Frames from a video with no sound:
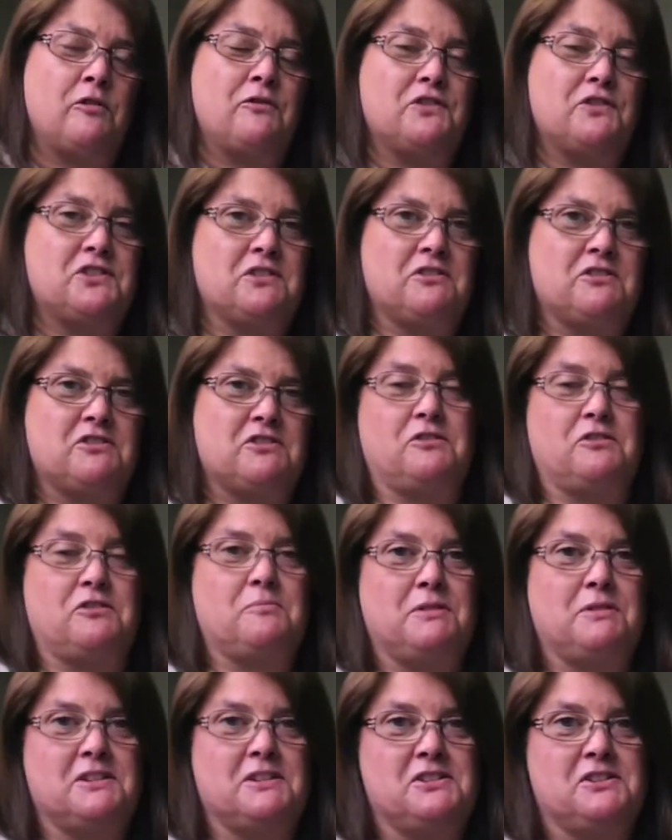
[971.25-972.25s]
Obviously, there's other
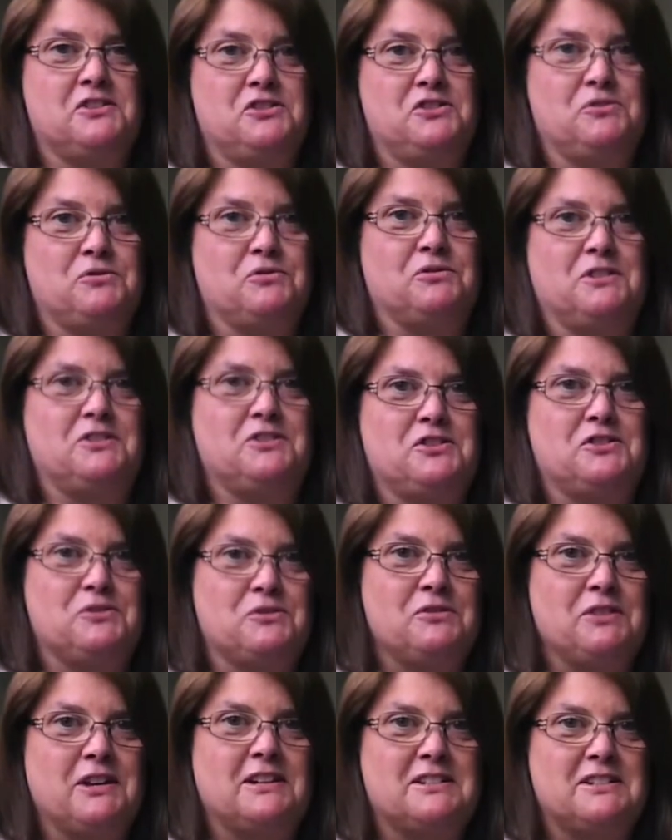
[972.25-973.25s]
places you don't need to
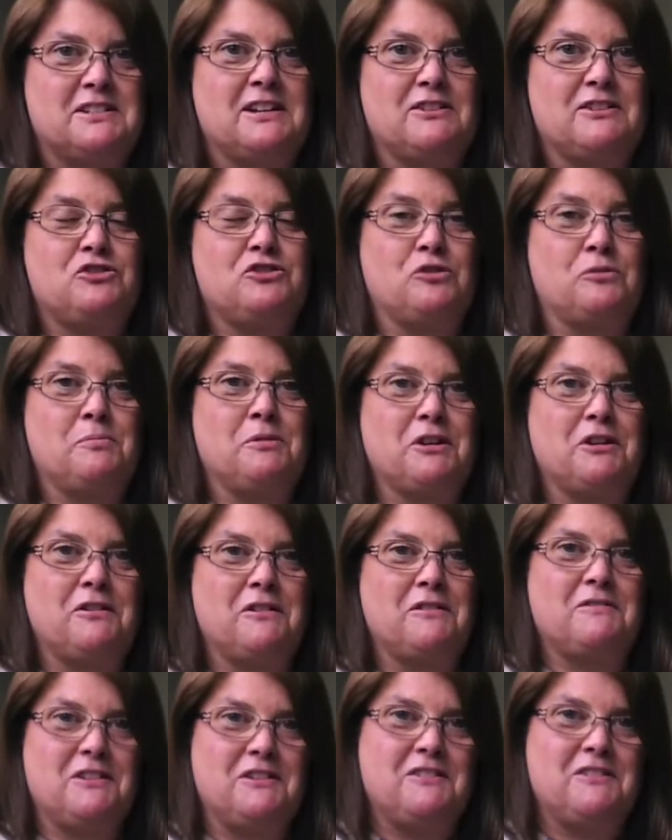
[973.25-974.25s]
do that to get the shopping,
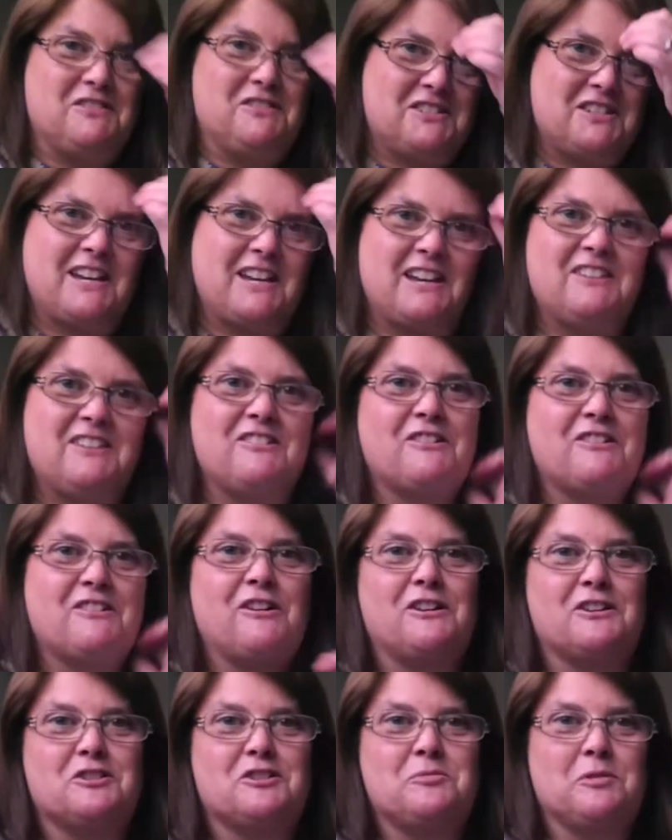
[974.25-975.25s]
to get your
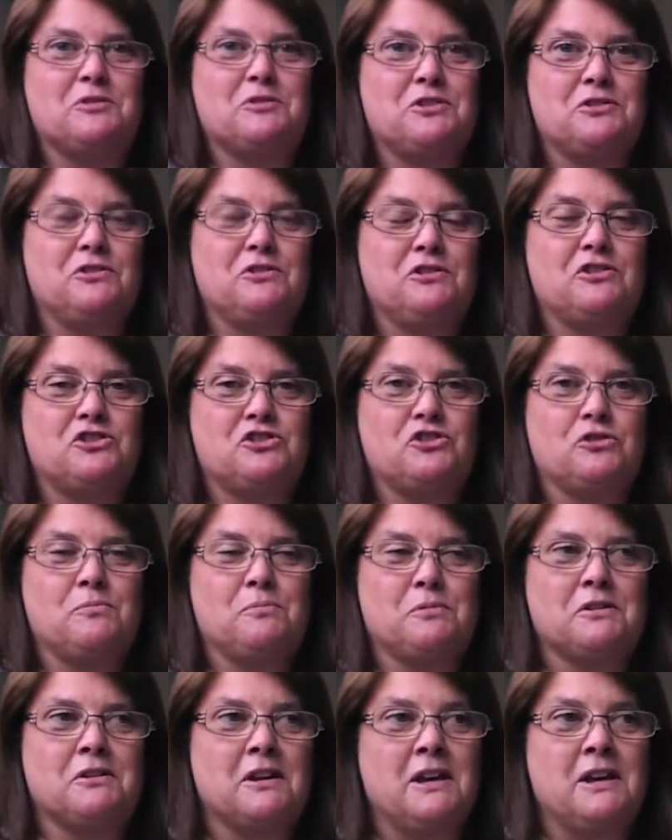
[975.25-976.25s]
cart to be able to do your
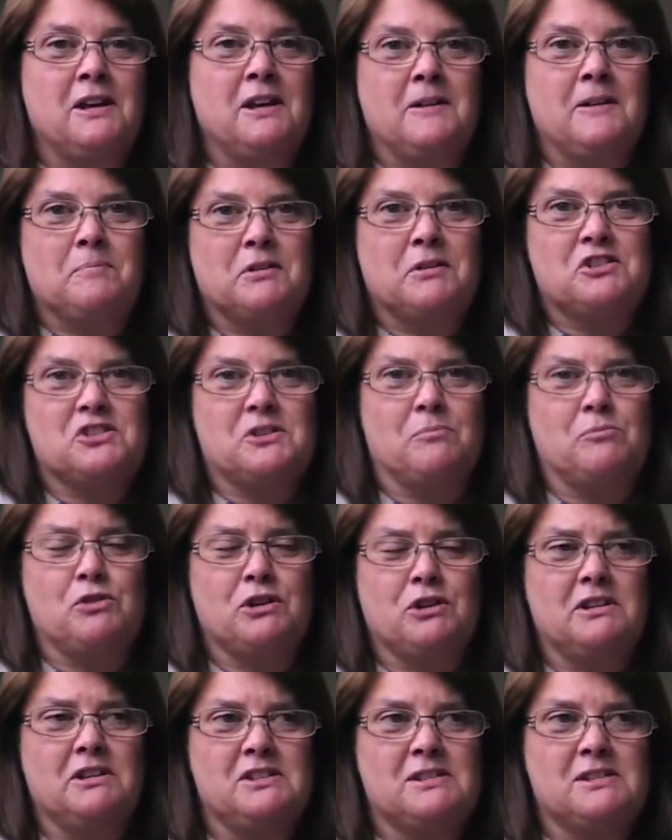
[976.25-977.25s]
shopping. But there's some
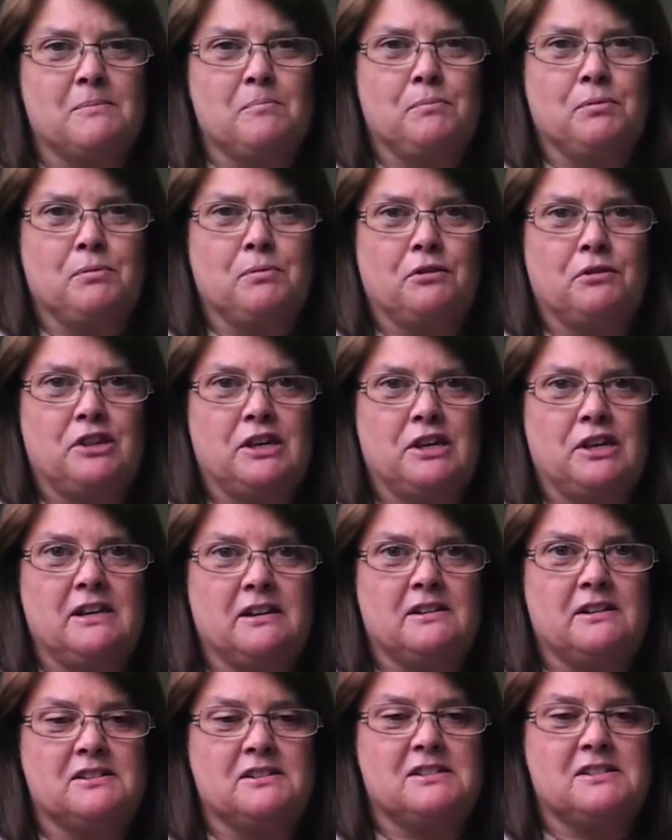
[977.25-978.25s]
really simple
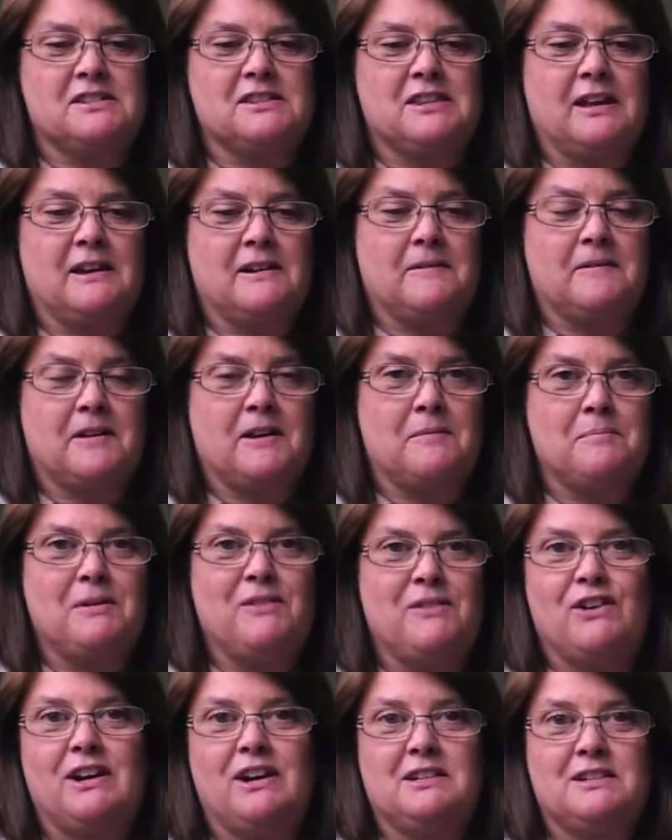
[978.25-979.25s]
things that can be
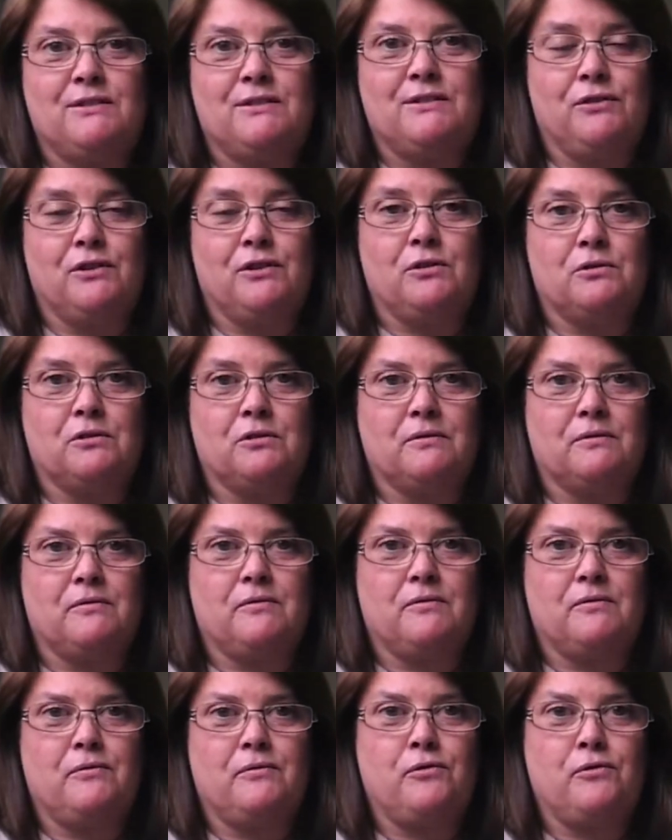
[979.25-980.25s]
very difficult
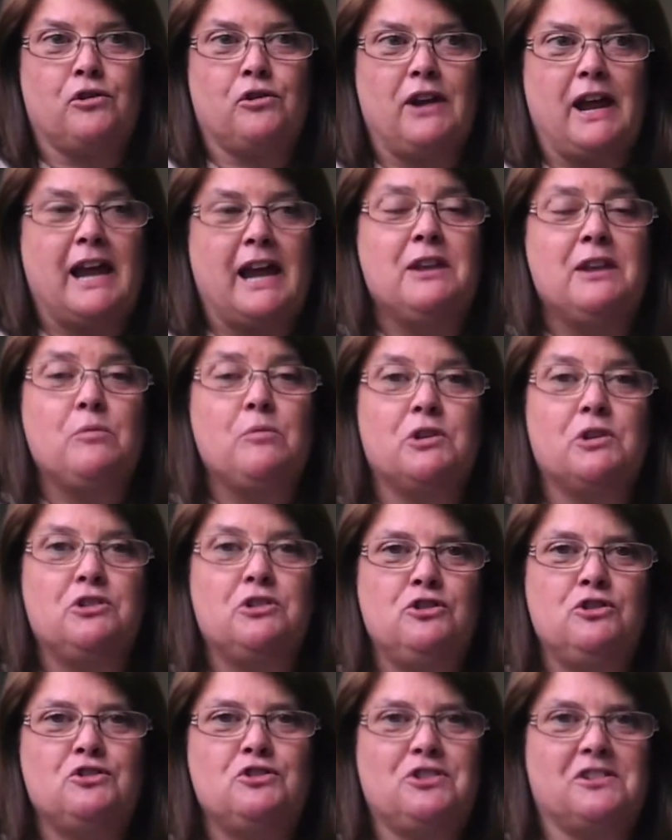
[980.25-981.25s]
for anyone
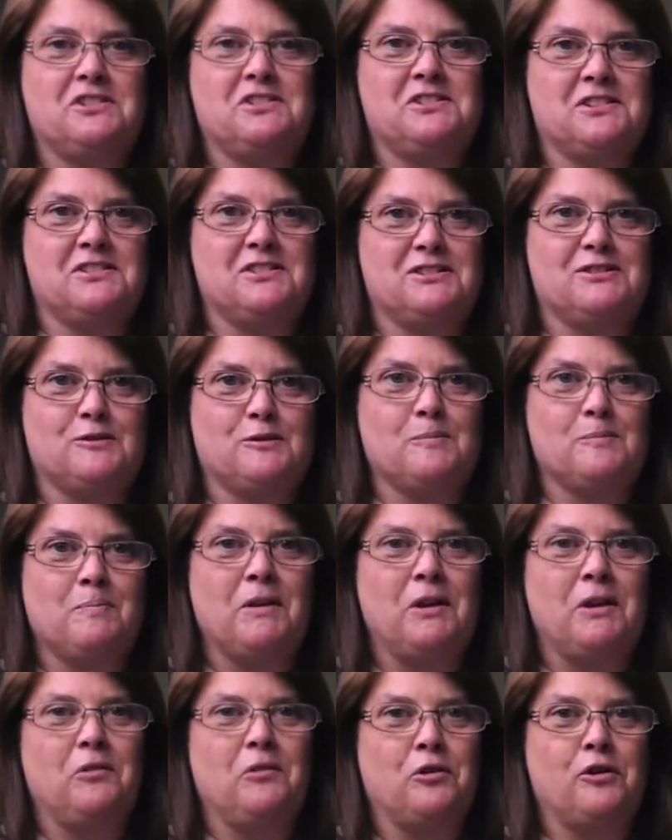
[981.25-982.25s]
new to a system
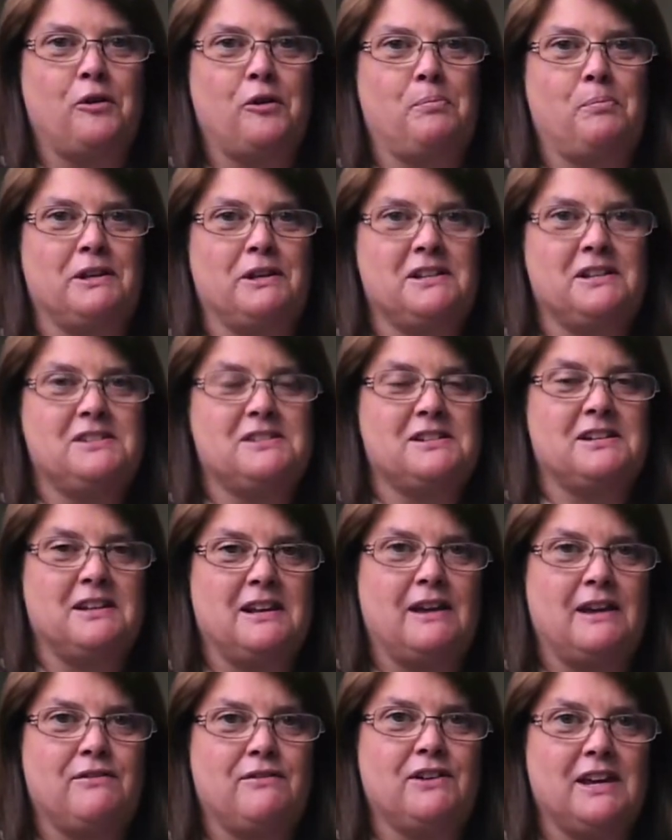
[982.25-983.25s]
or a place to
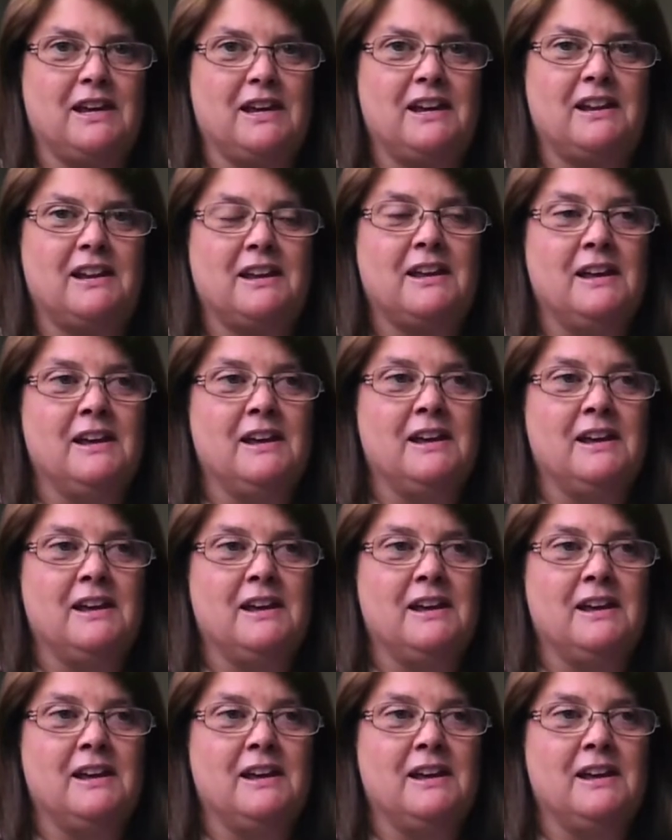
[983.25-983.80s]
navigate.